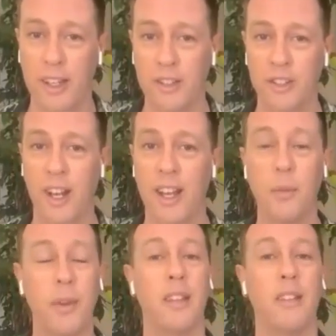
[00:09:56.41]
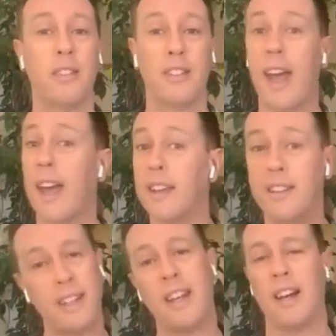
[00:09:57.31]
each day with his
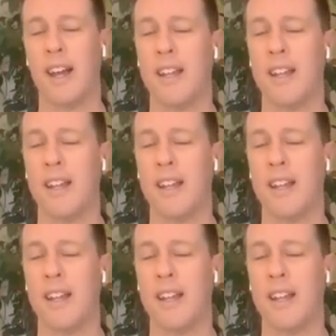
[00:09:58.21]
stag deer,